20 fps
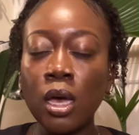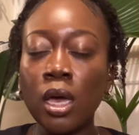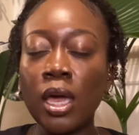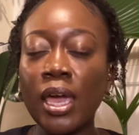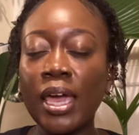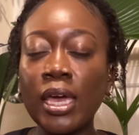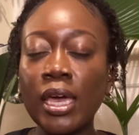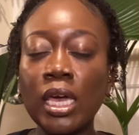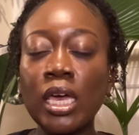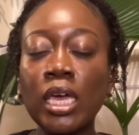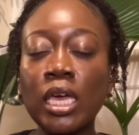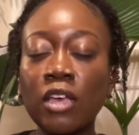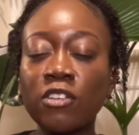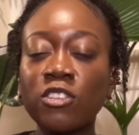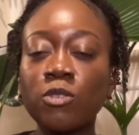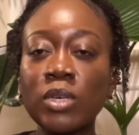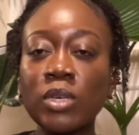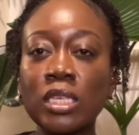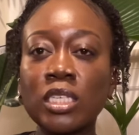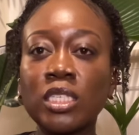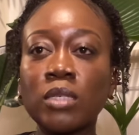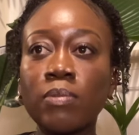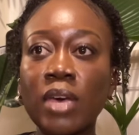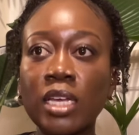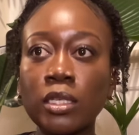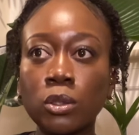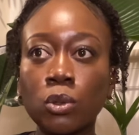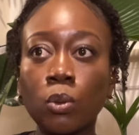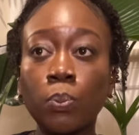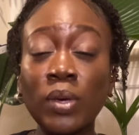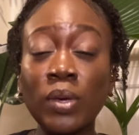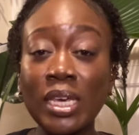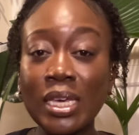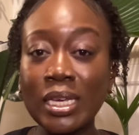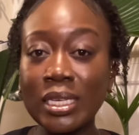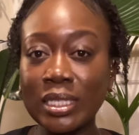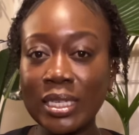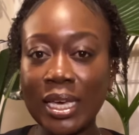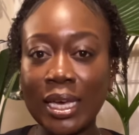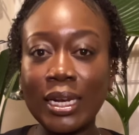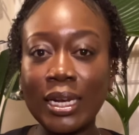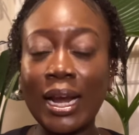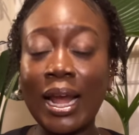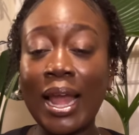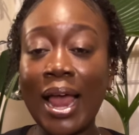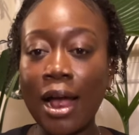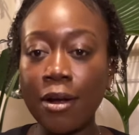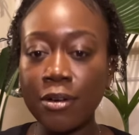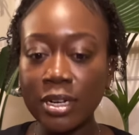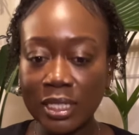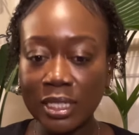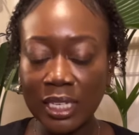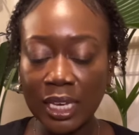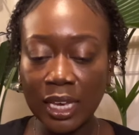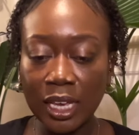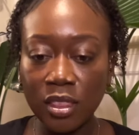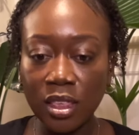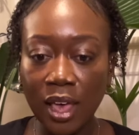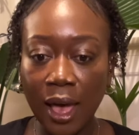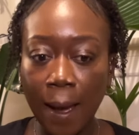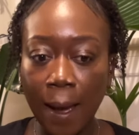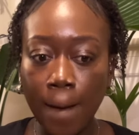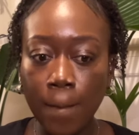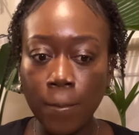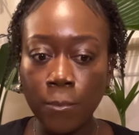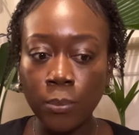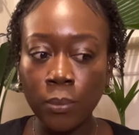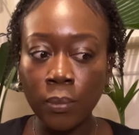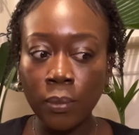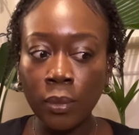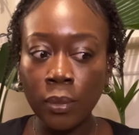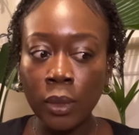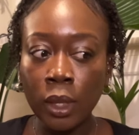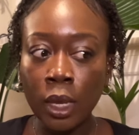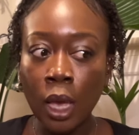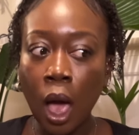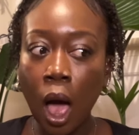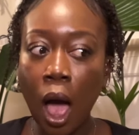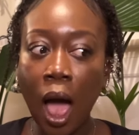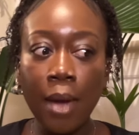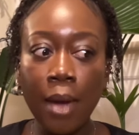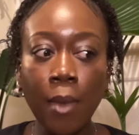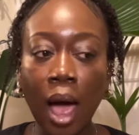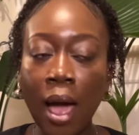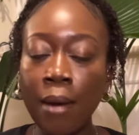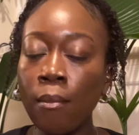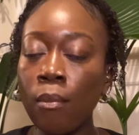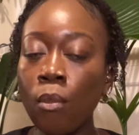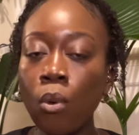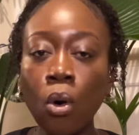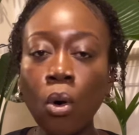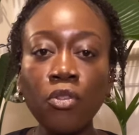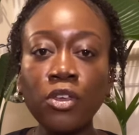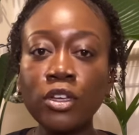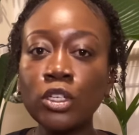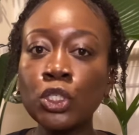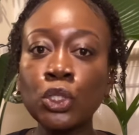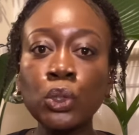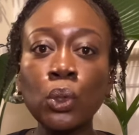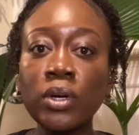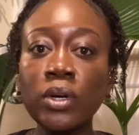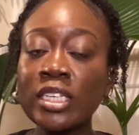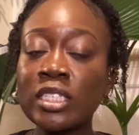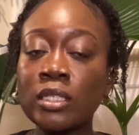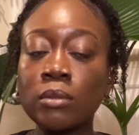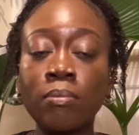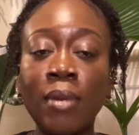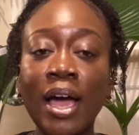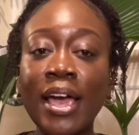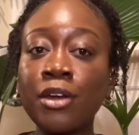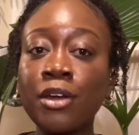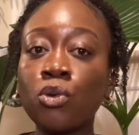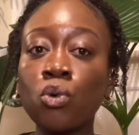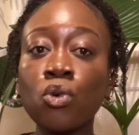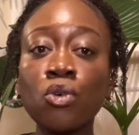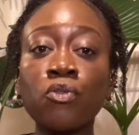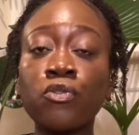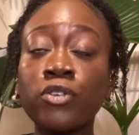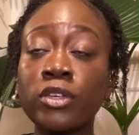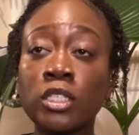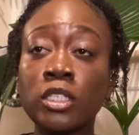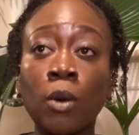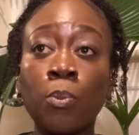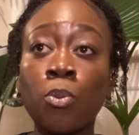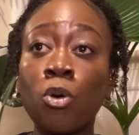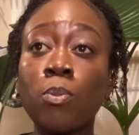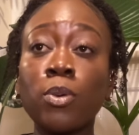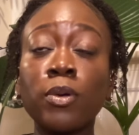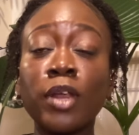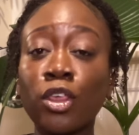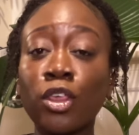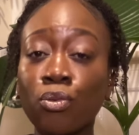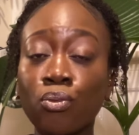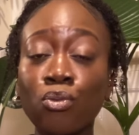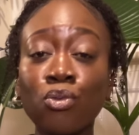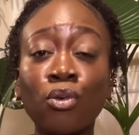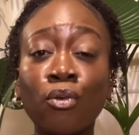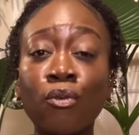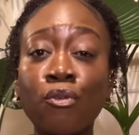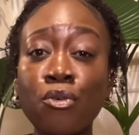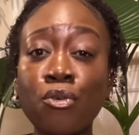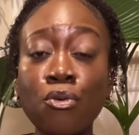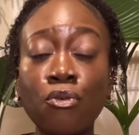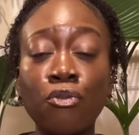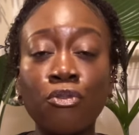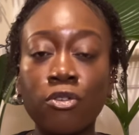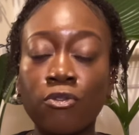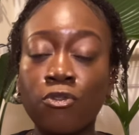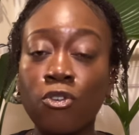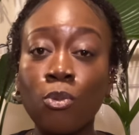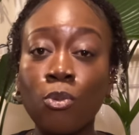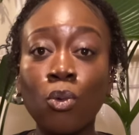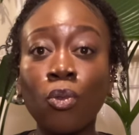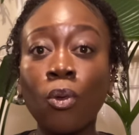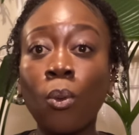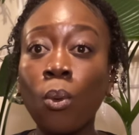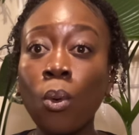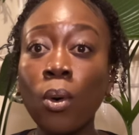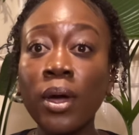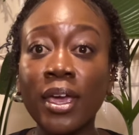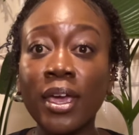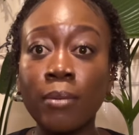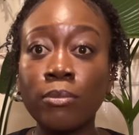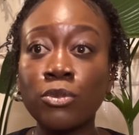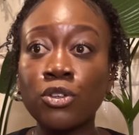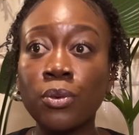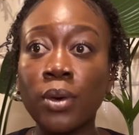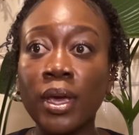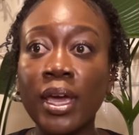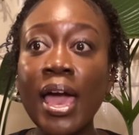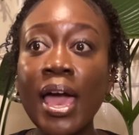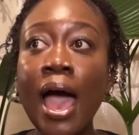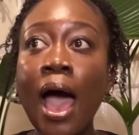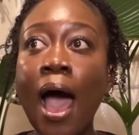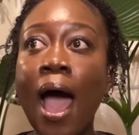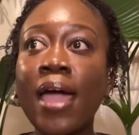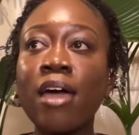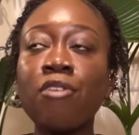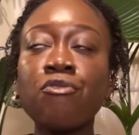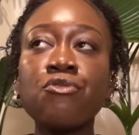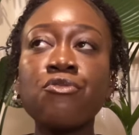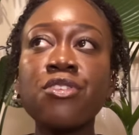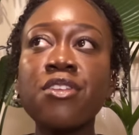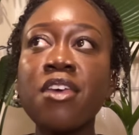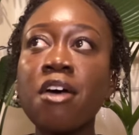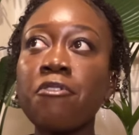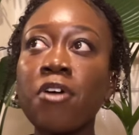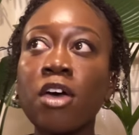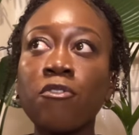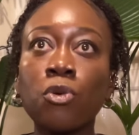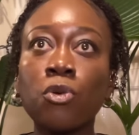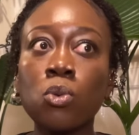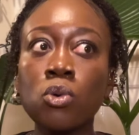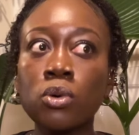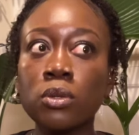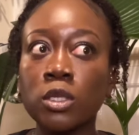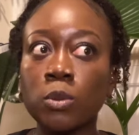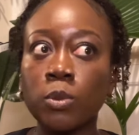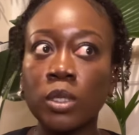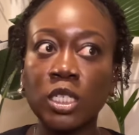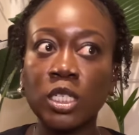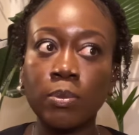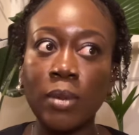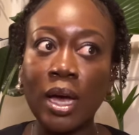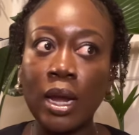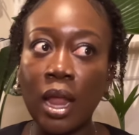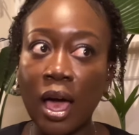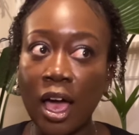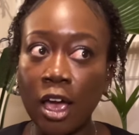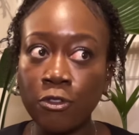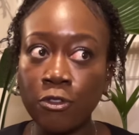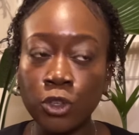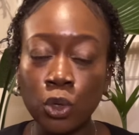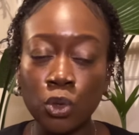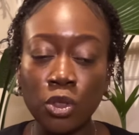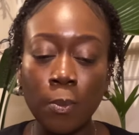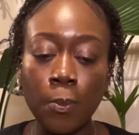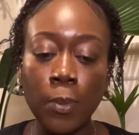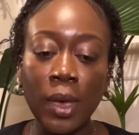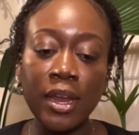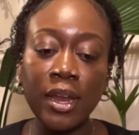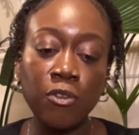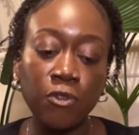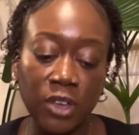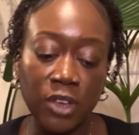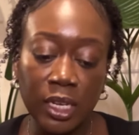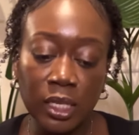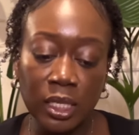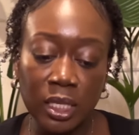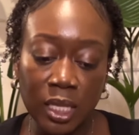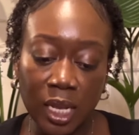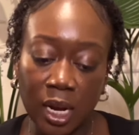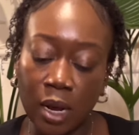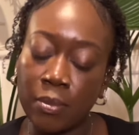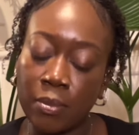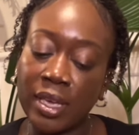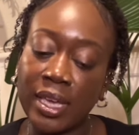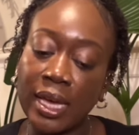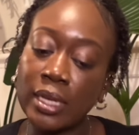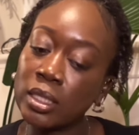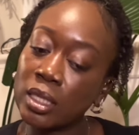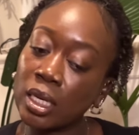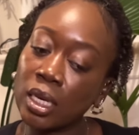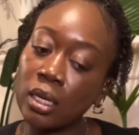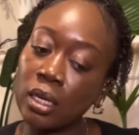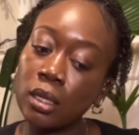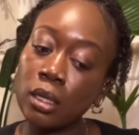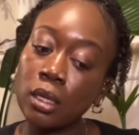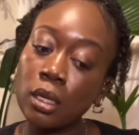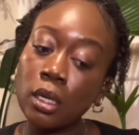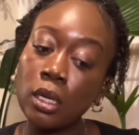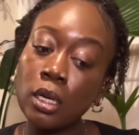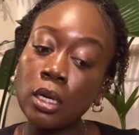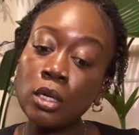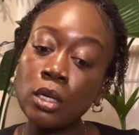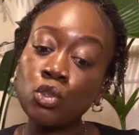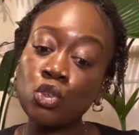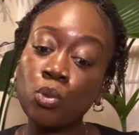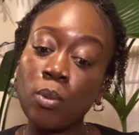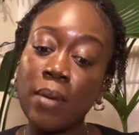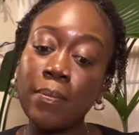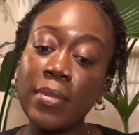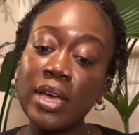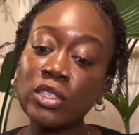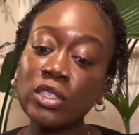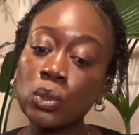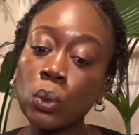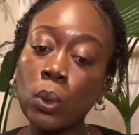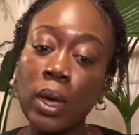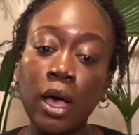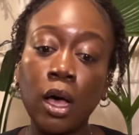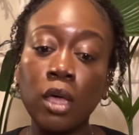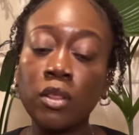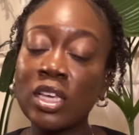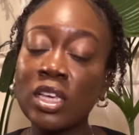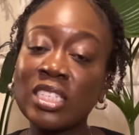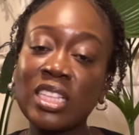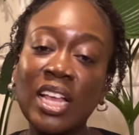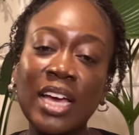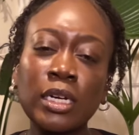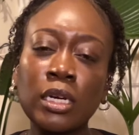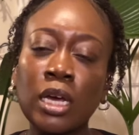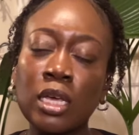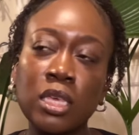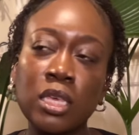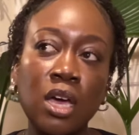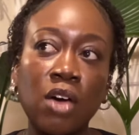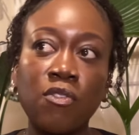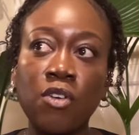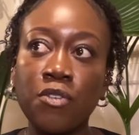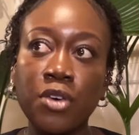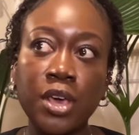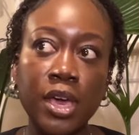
it, it gives me this mental peace and clarity that I'm, I'm more than sure it's my endorphins are probably through the roof from all the walking I'm doing. I have never ever walked this much in my life. So the benefits that I'm getting to my mental health is like nothing I've ever